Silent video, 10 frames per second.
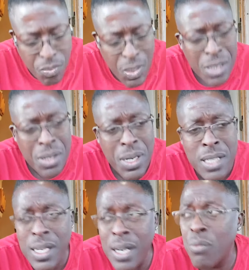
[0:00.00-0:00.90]
you guys
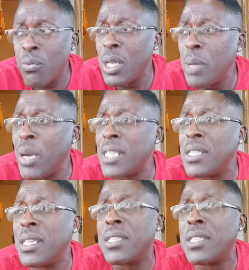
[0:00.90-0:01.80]
got to really pay
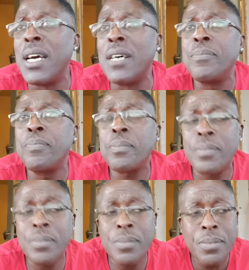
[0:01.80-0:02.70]
attention now
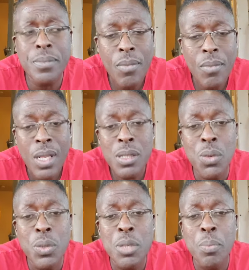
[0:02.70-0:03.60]
to
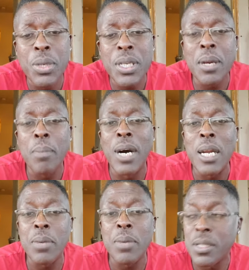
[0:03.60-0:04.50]
what you're putting in your body,
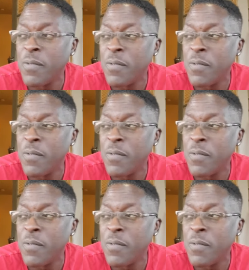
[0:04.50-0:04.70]
because